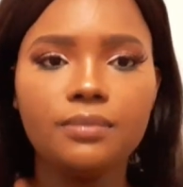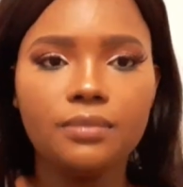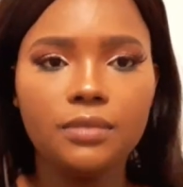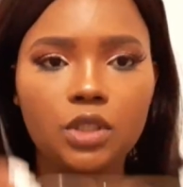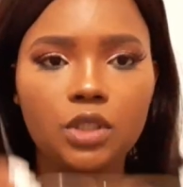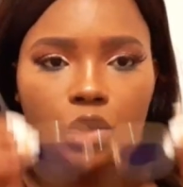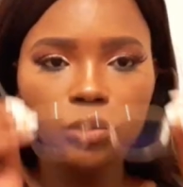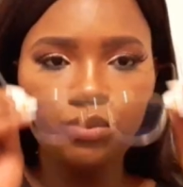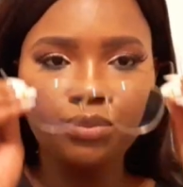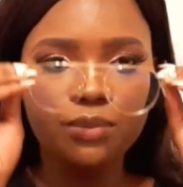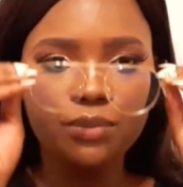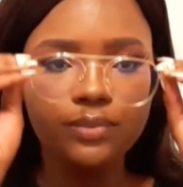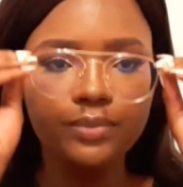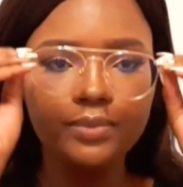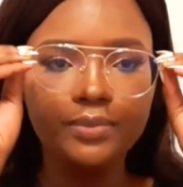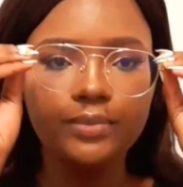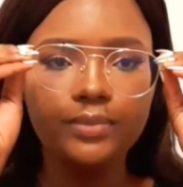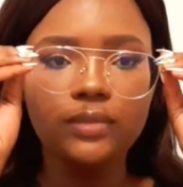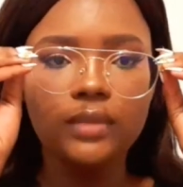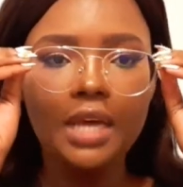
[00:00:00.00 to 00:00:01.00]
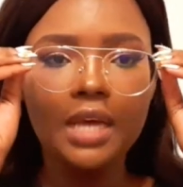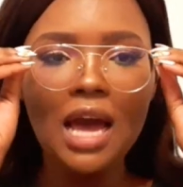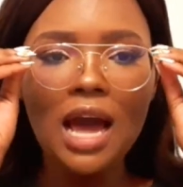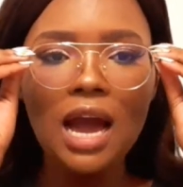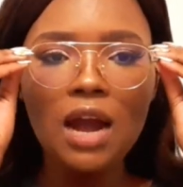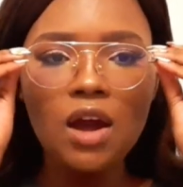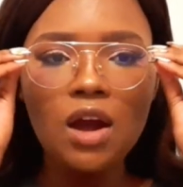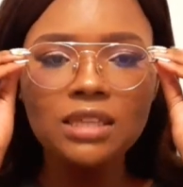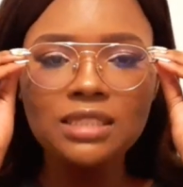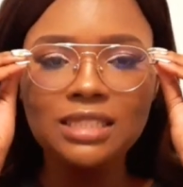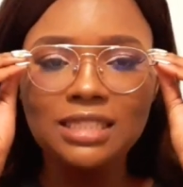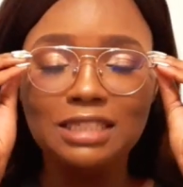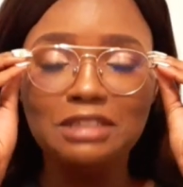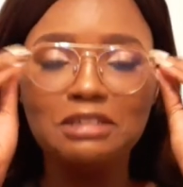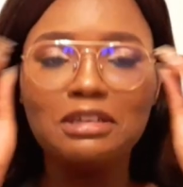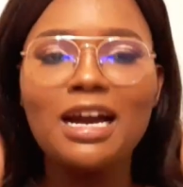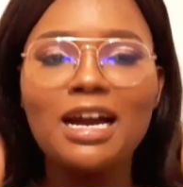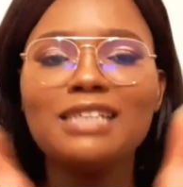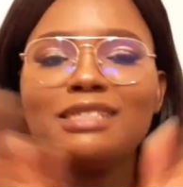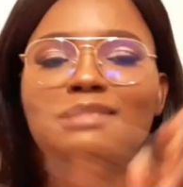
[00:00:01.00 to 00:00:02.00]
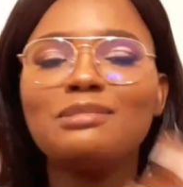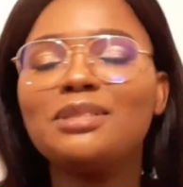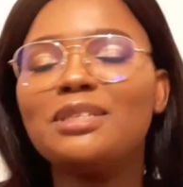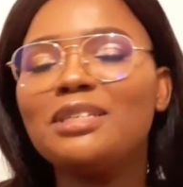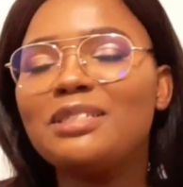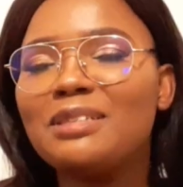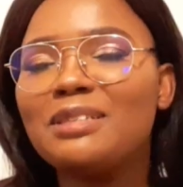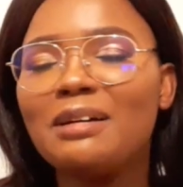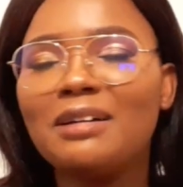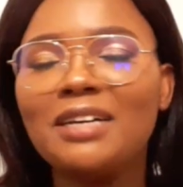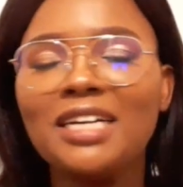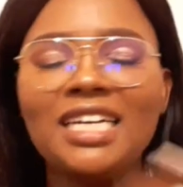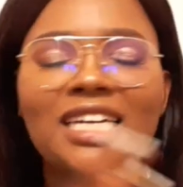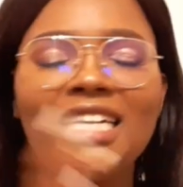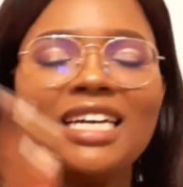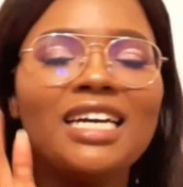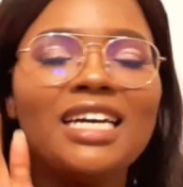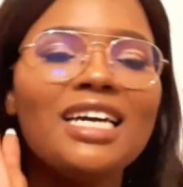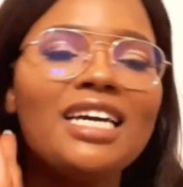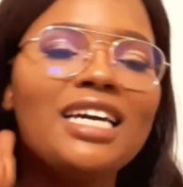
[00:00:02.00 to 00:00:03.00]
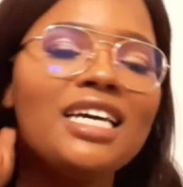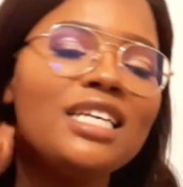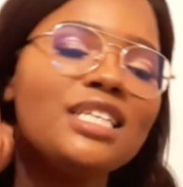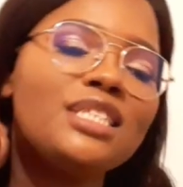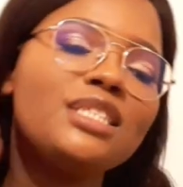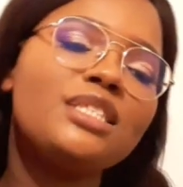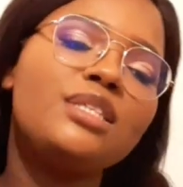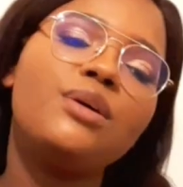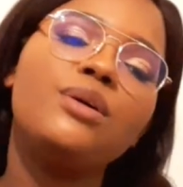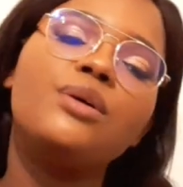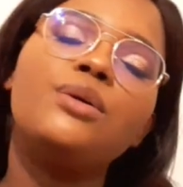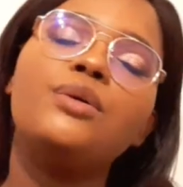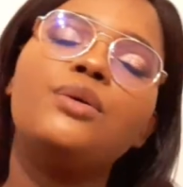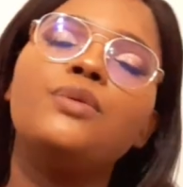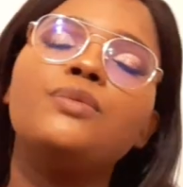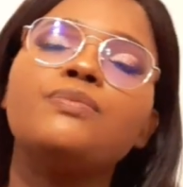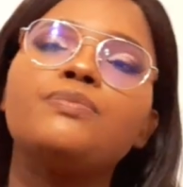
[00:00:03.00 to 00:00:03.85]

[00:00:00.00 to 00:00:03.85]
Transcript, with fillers: Nope. I can't see you guys, I'm so sorry. So...